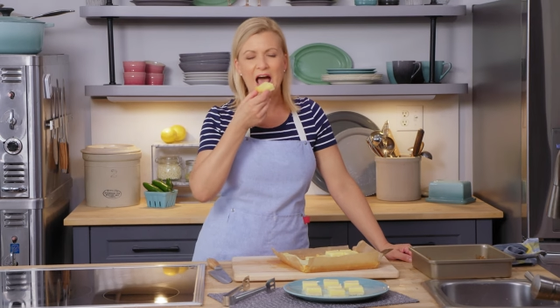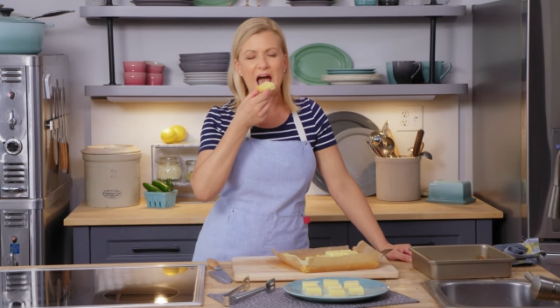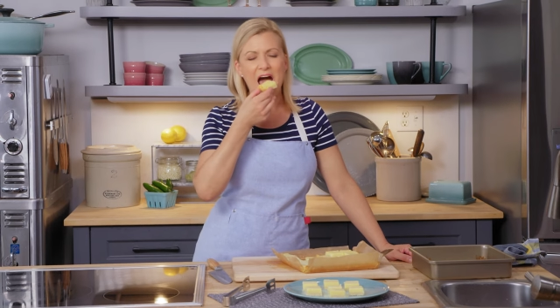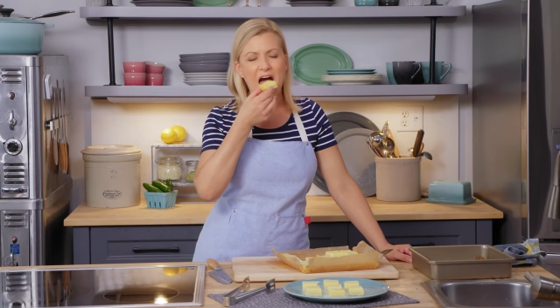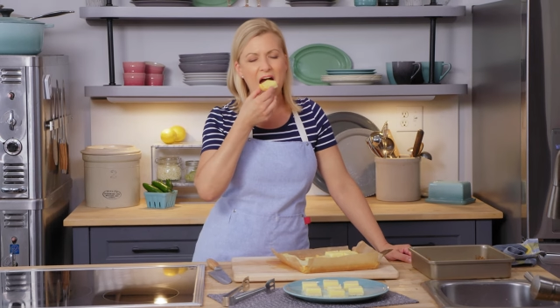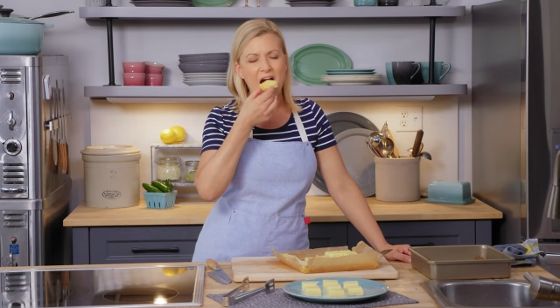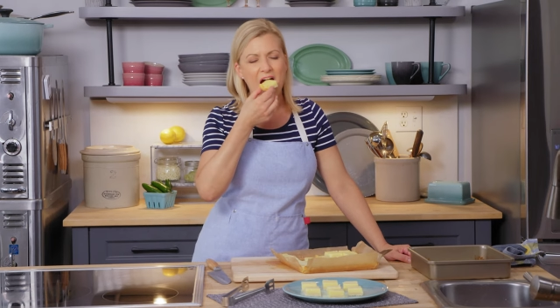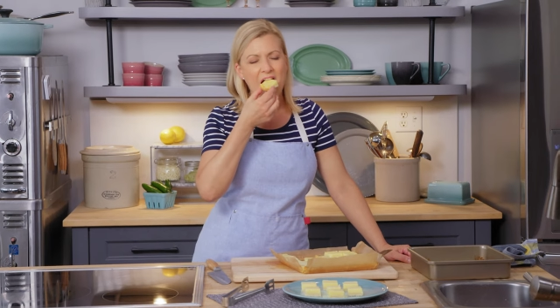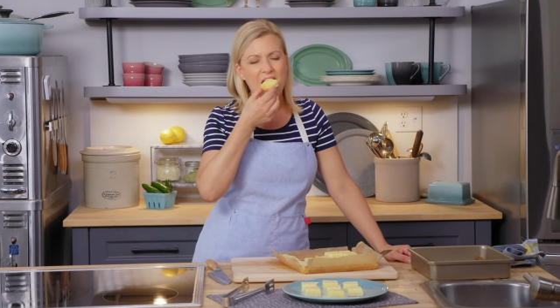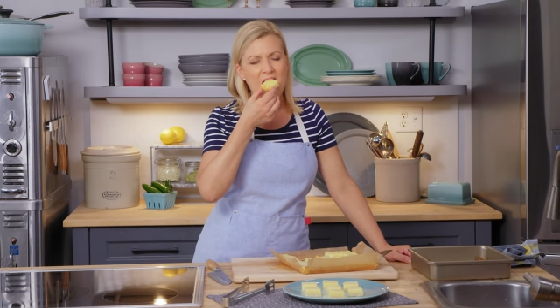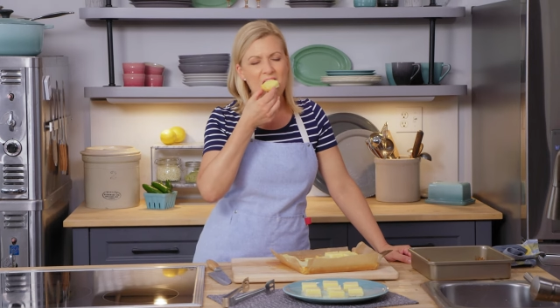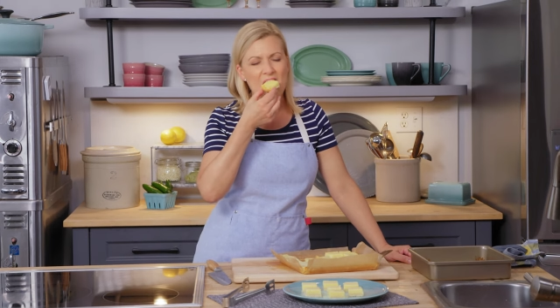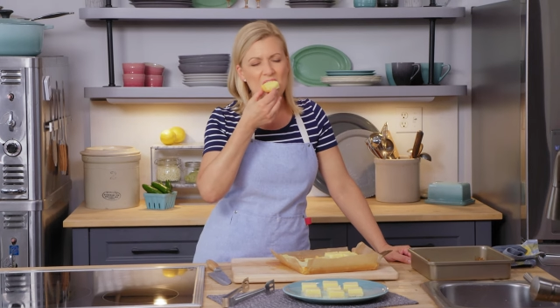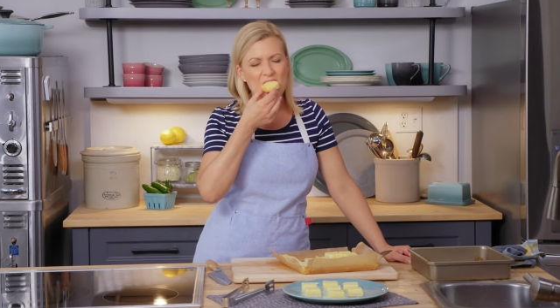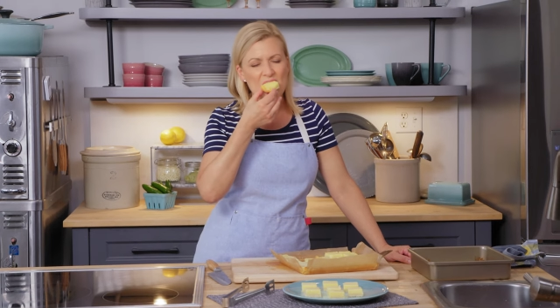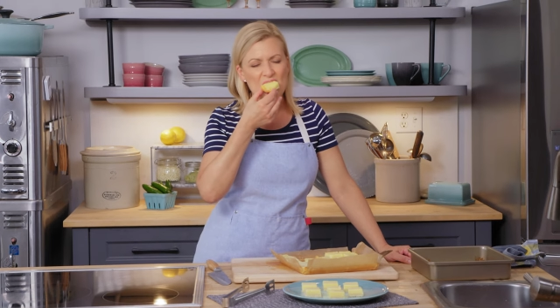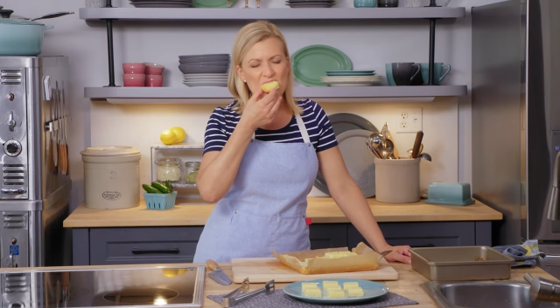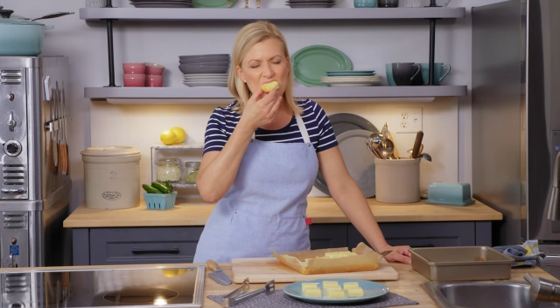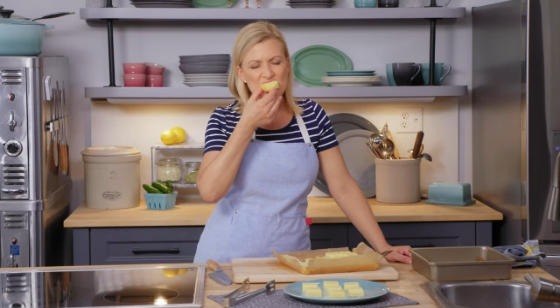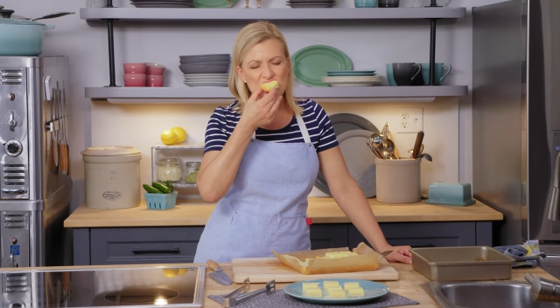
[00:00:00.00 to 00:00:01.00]
Takes a
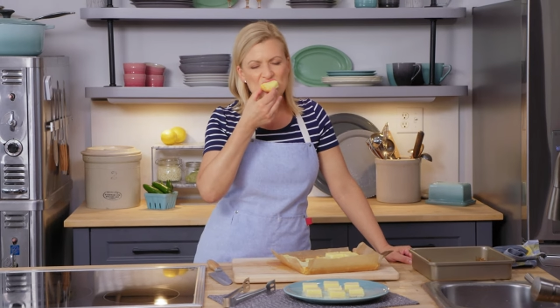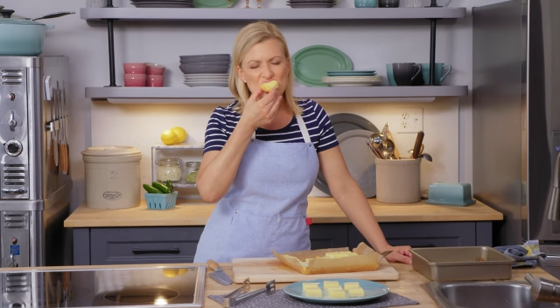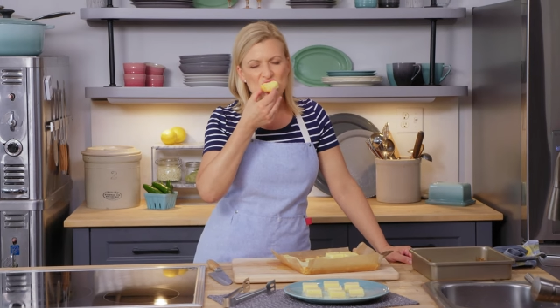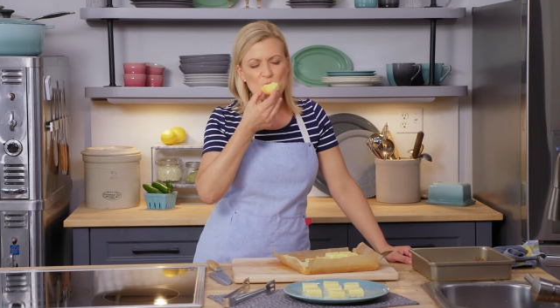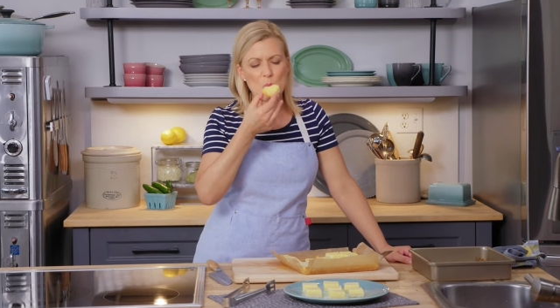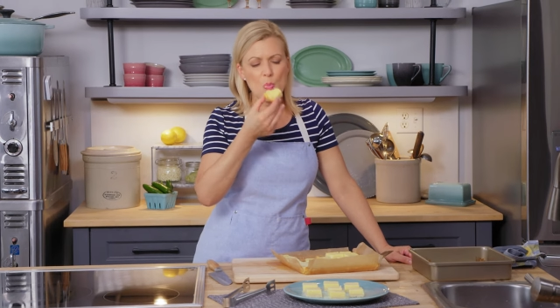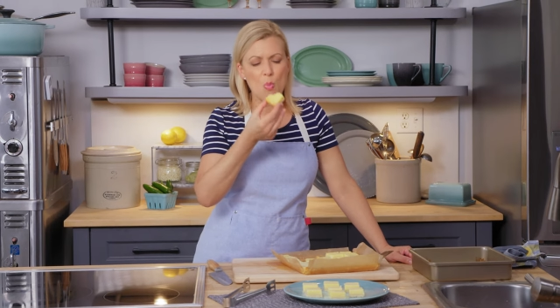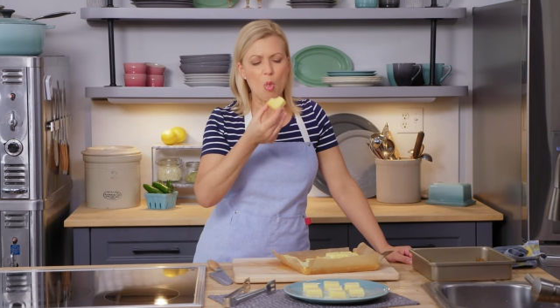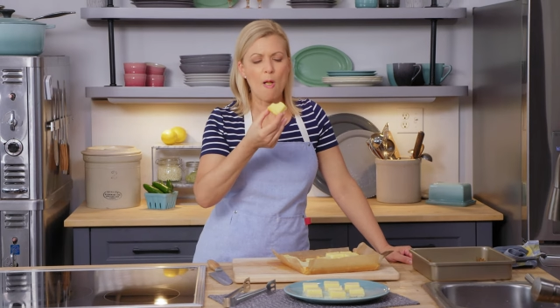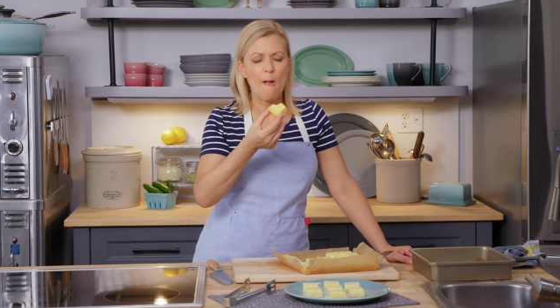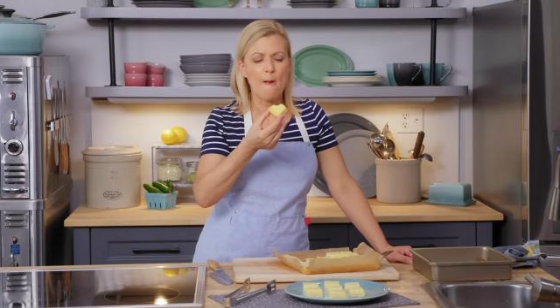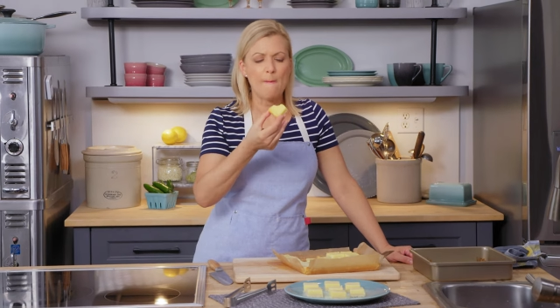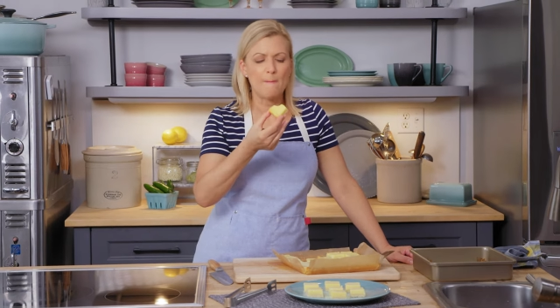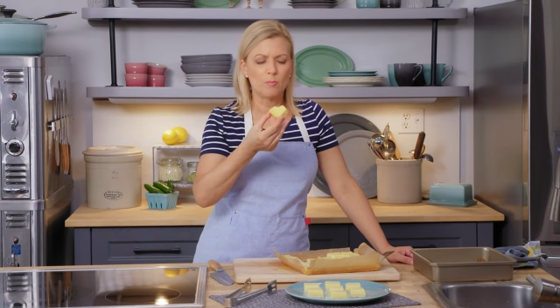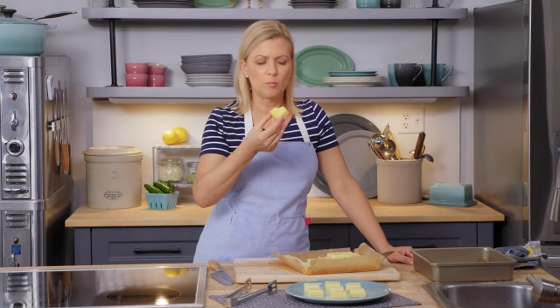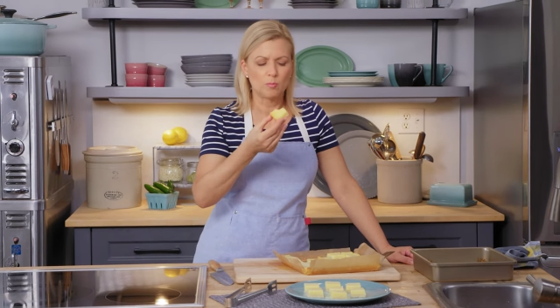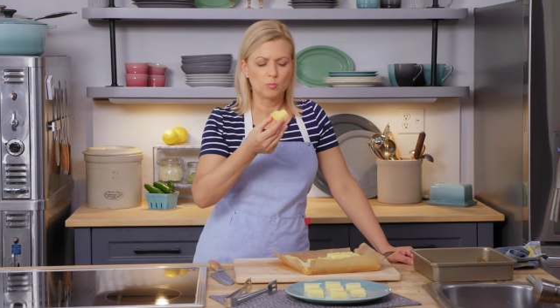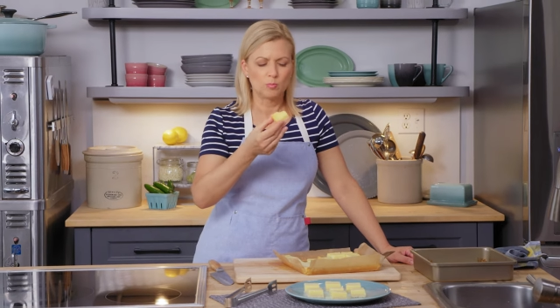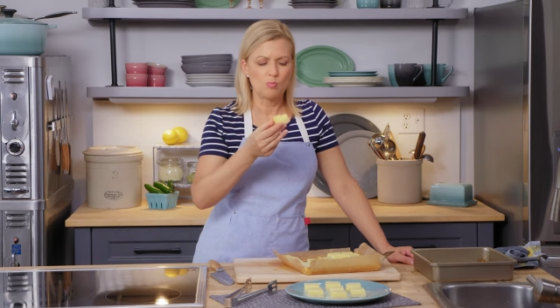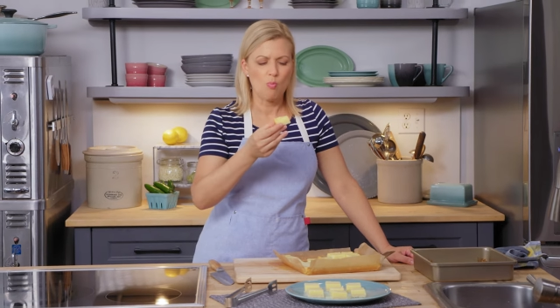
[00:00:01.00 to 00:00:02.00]
bite,
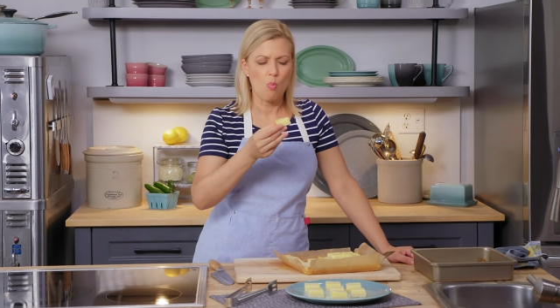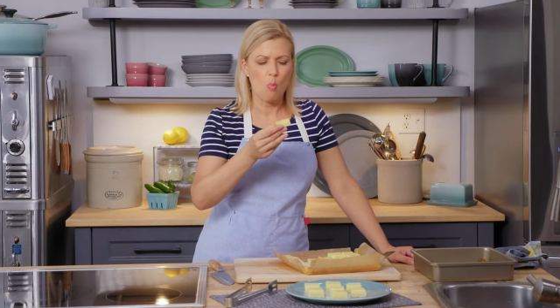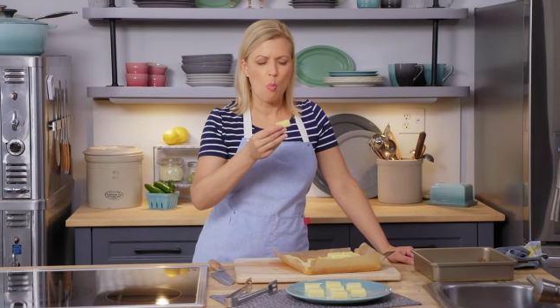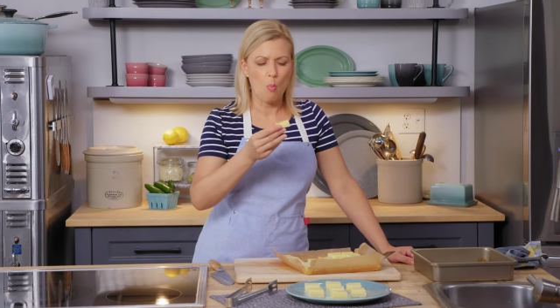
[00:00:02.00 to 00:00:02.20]
chews,